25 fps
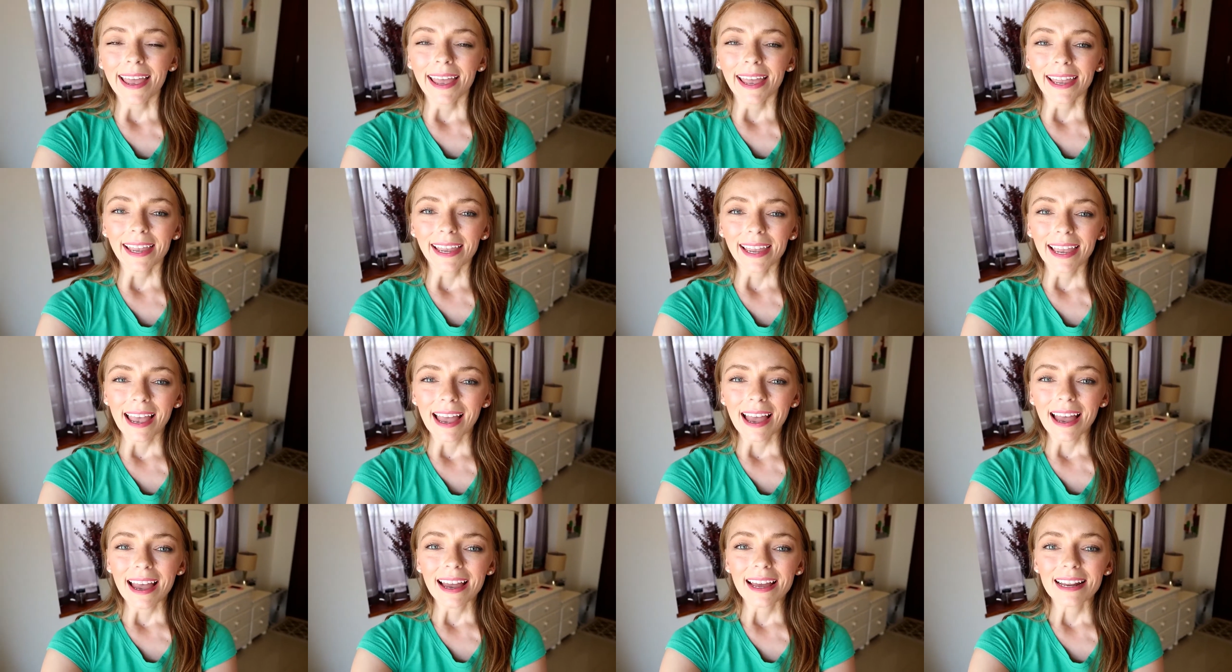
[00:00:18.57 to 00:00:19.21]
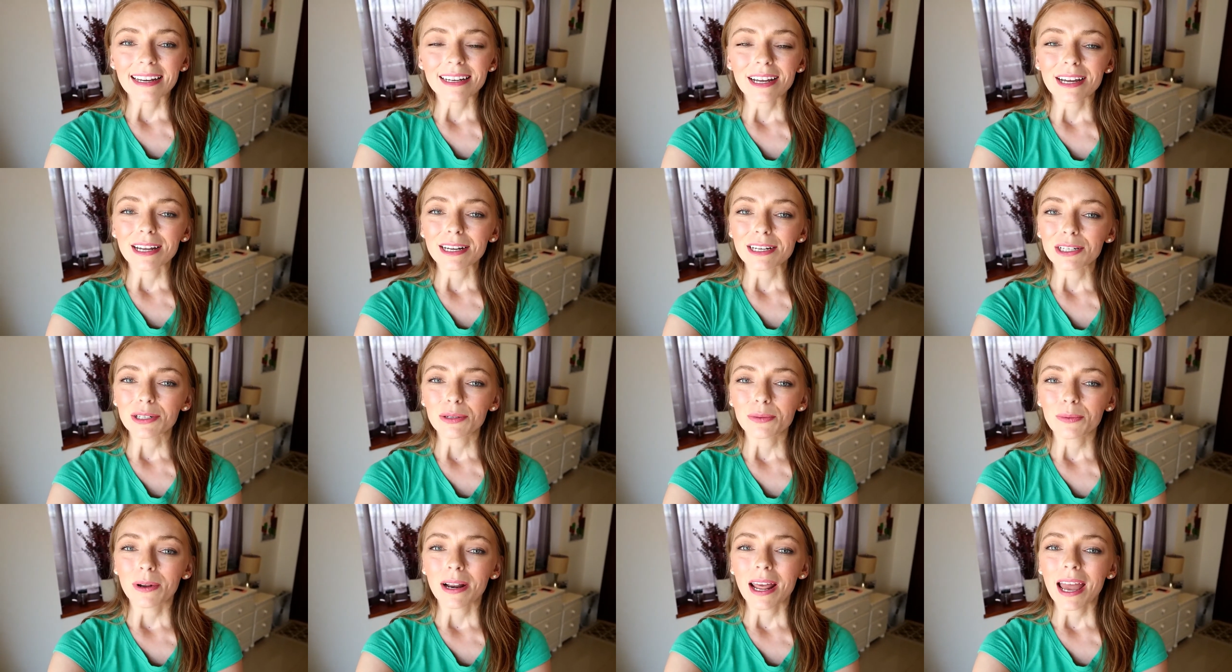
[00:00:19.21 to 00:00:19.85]
and I
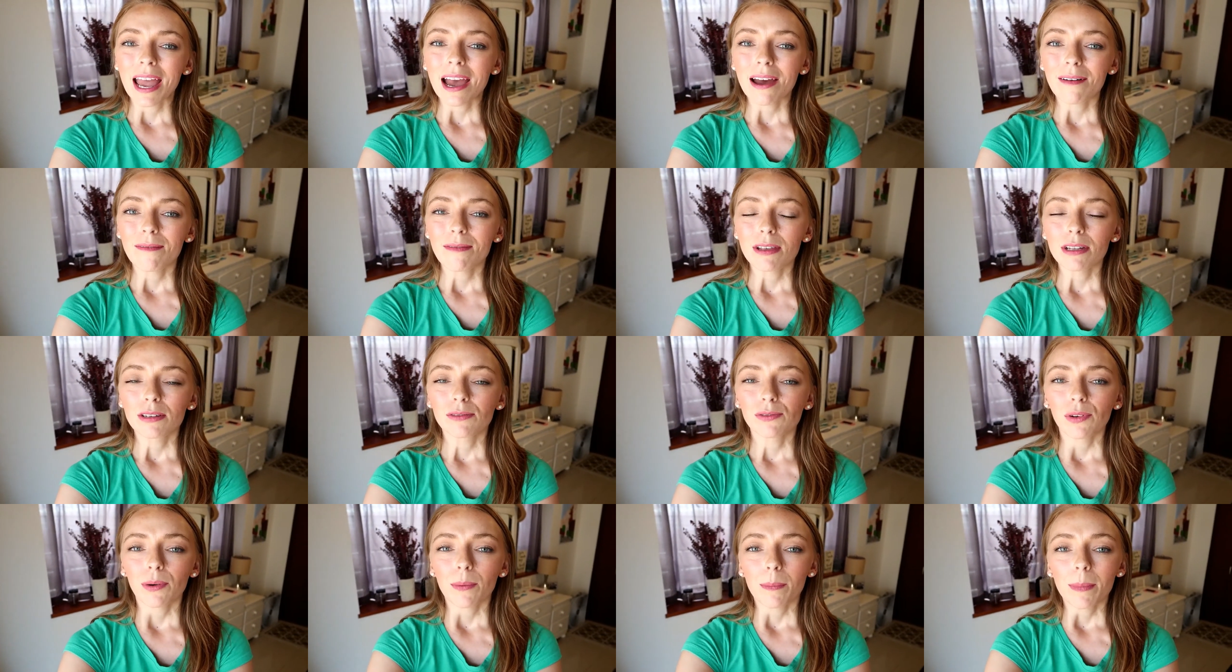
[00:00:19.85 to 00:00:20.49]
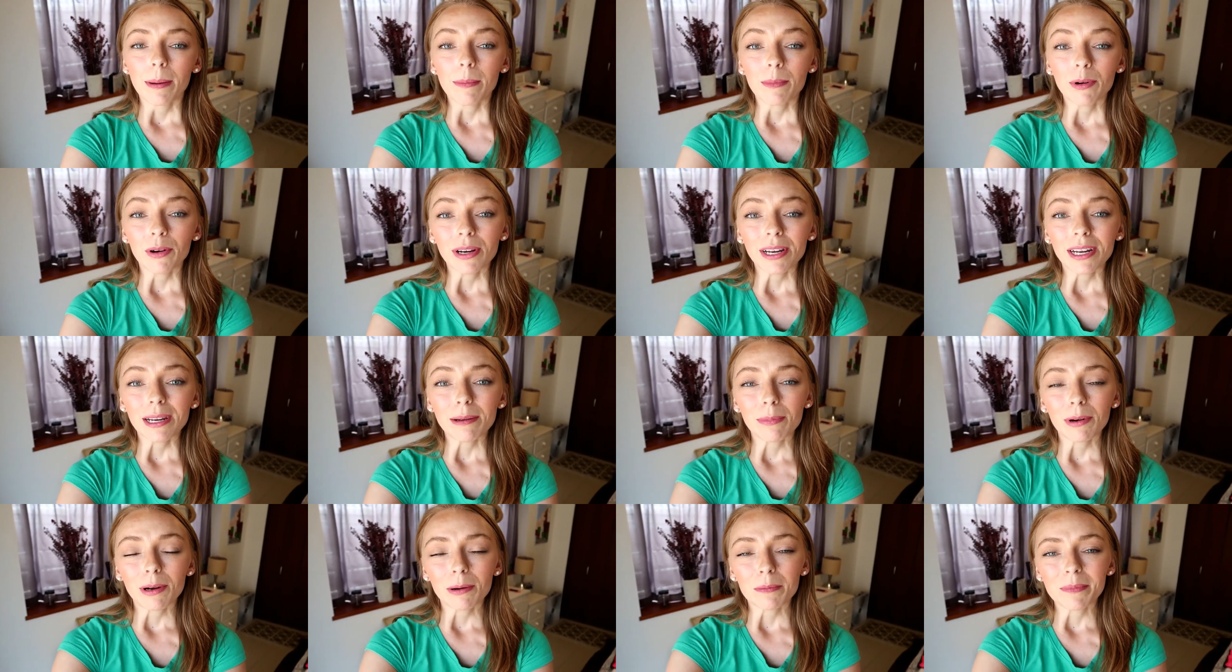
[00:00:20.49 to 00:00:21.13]
just want to have this for
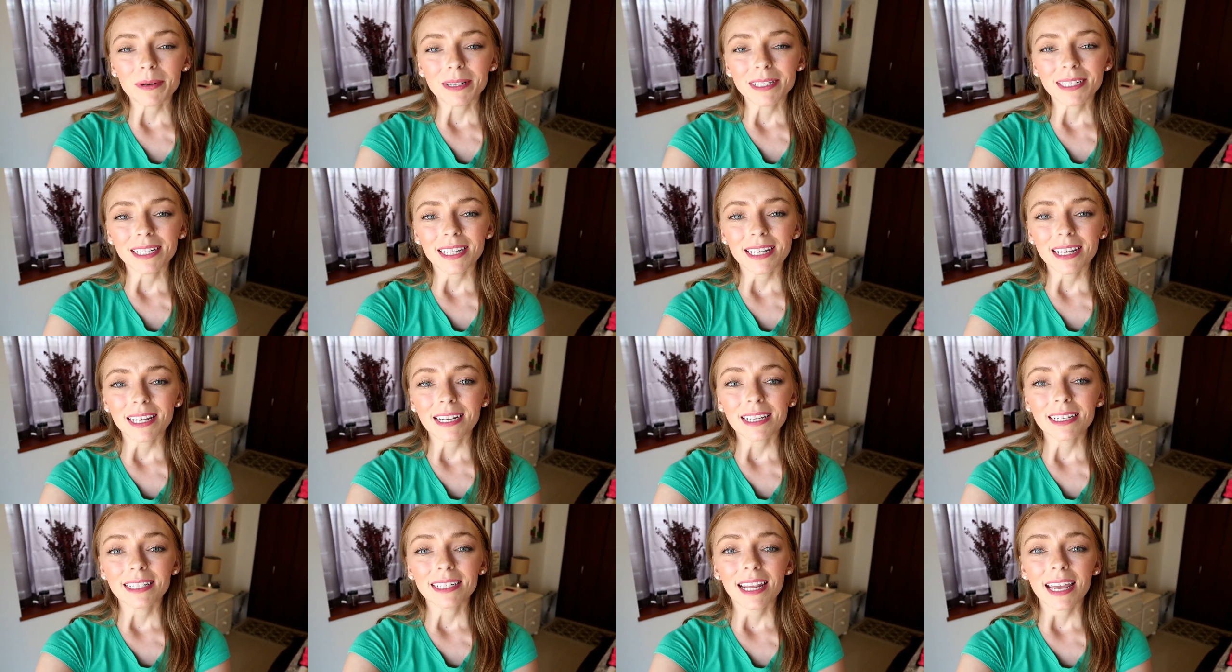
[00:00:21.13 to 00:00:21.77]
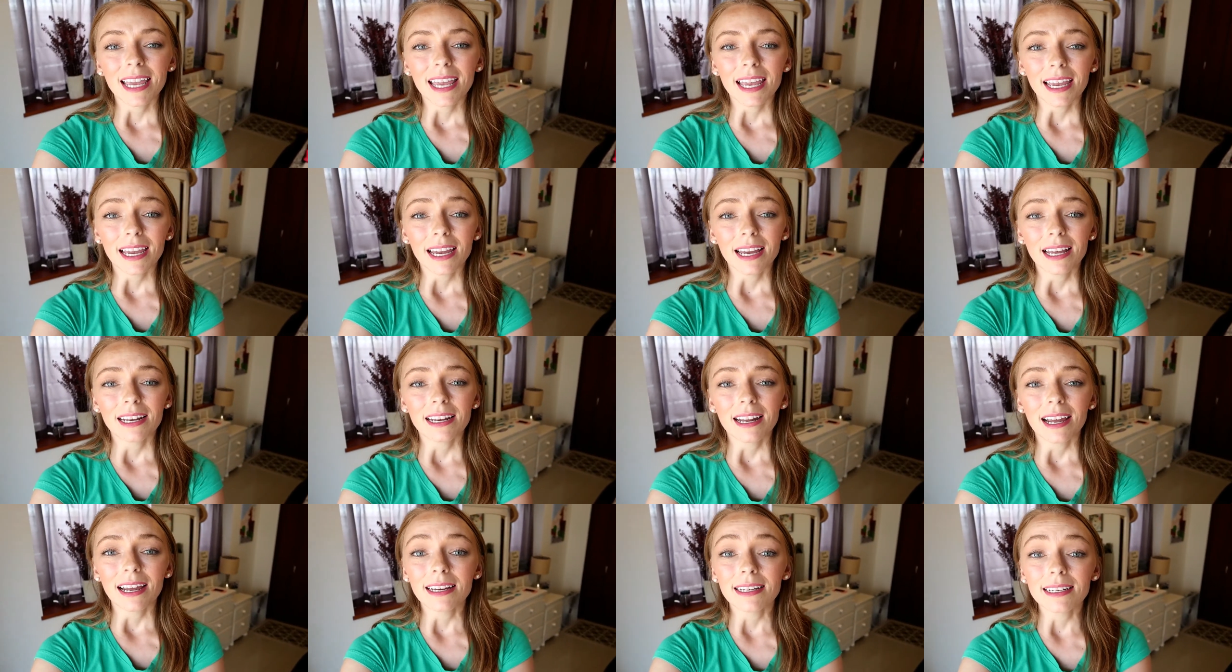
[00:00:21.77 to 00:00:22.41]
memory purposes
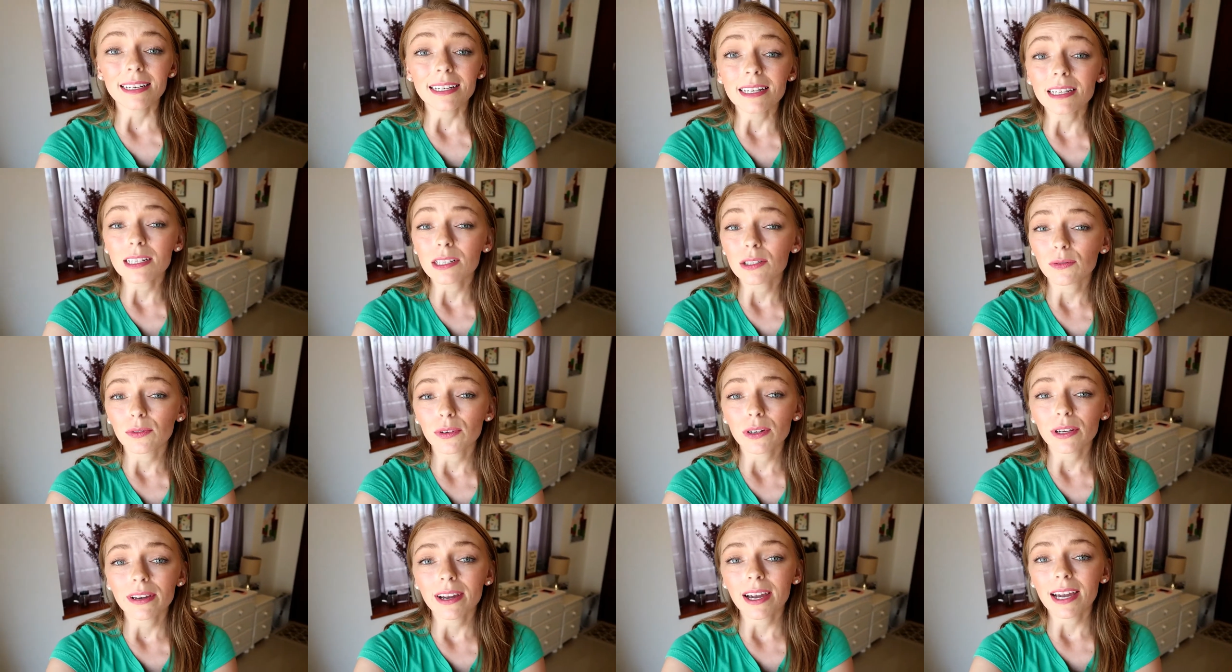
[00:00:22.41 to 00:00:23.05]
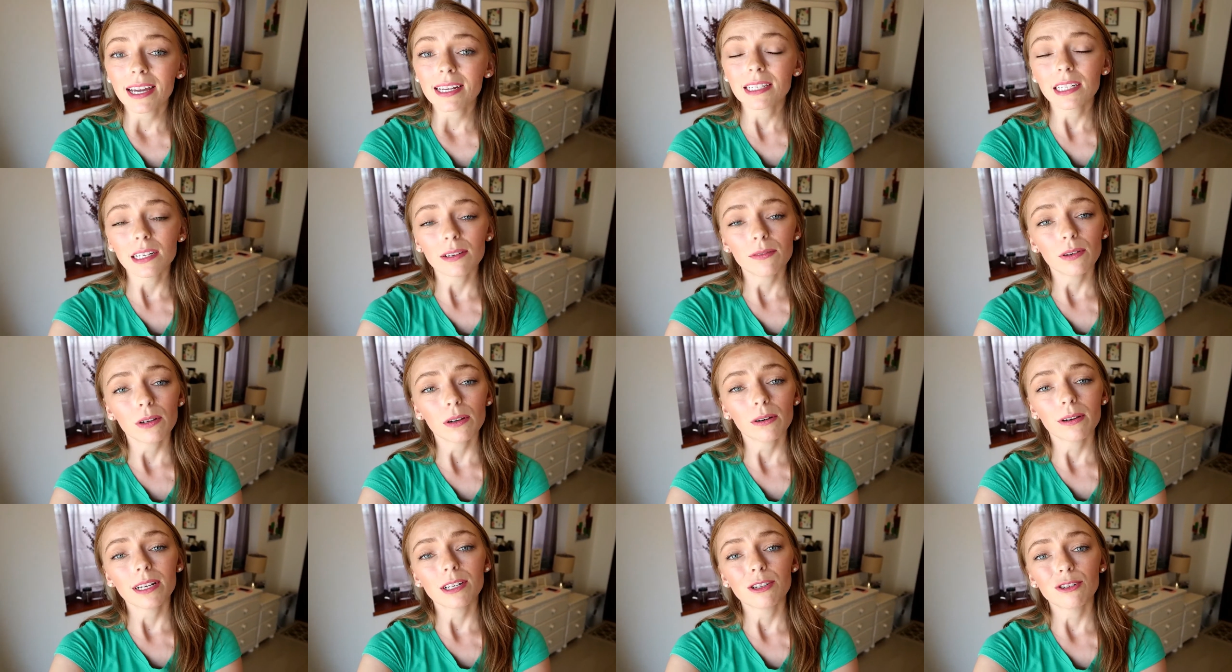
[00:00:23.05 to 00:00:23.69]
and ideas for you guys if
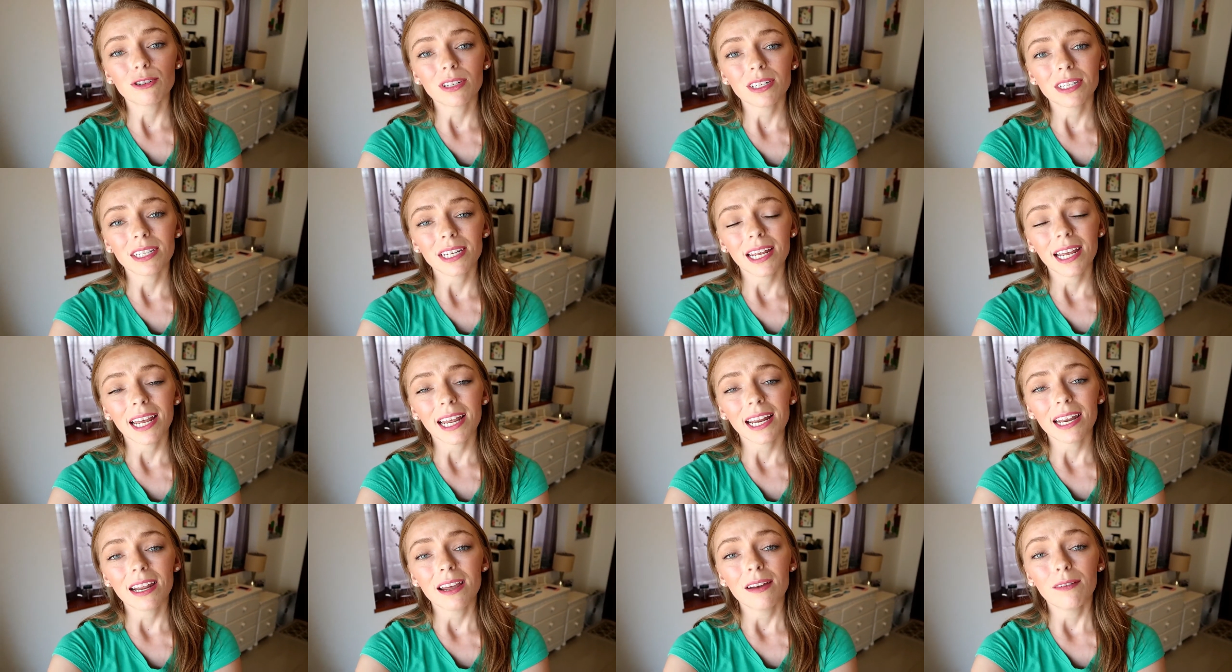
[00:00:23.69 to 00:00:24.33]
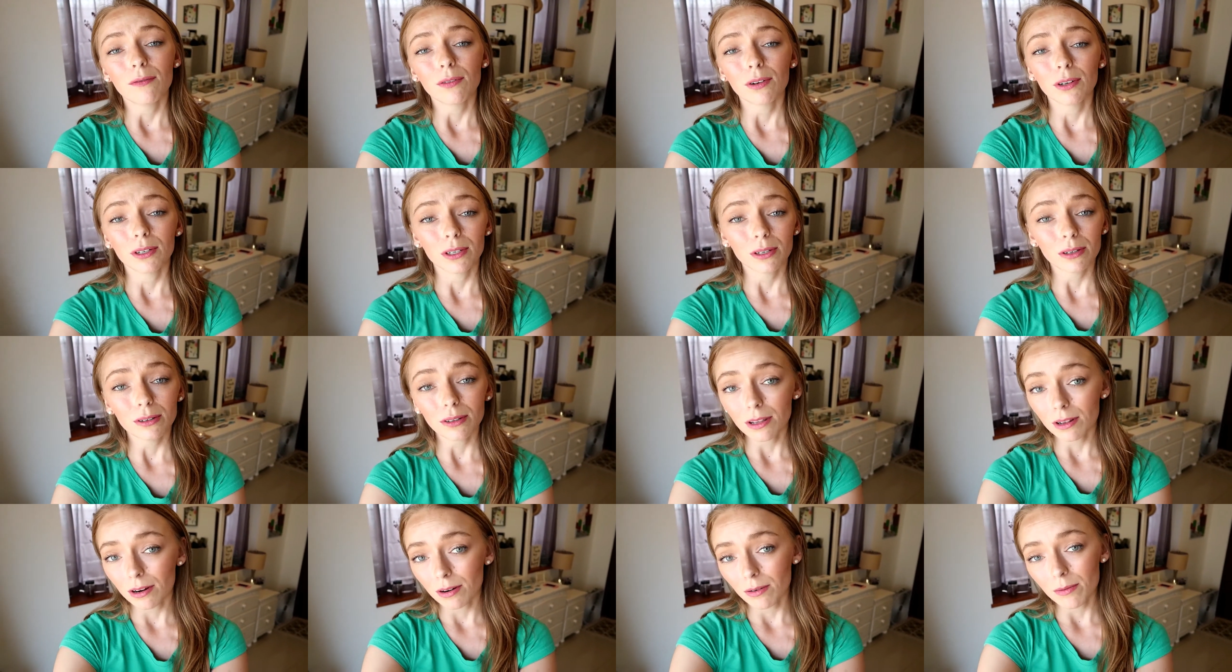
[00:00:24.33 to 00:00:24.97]
you're interested for
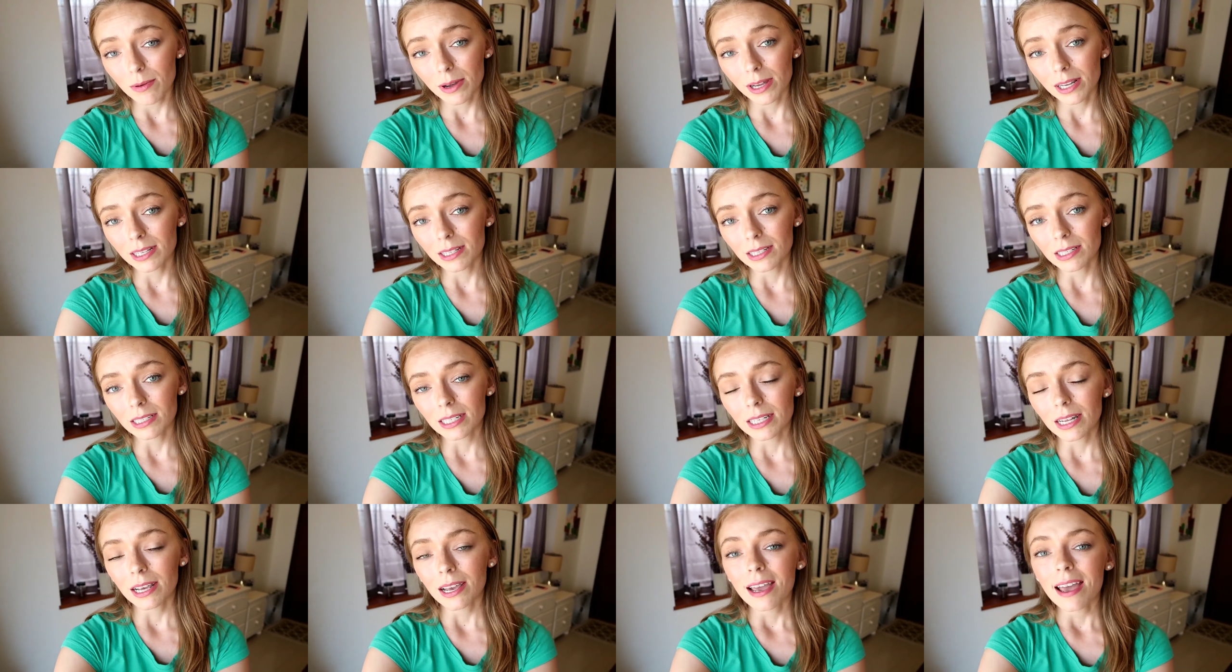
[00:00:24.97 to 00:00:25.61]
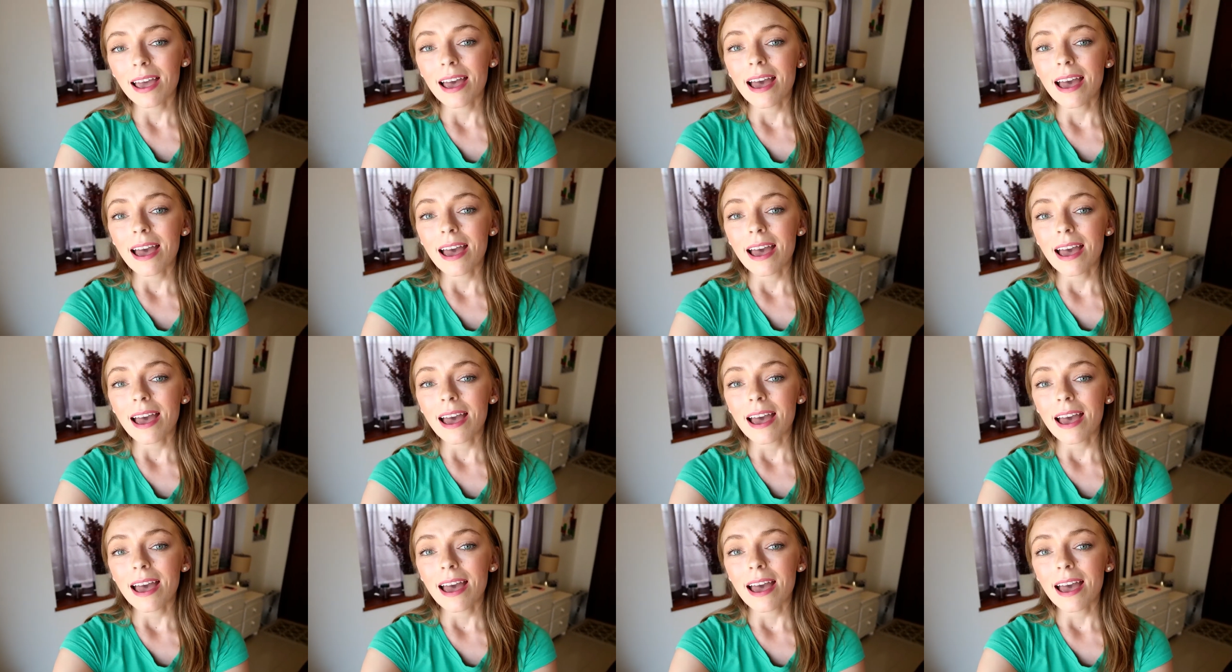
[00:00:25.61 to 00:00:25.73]
your little ones.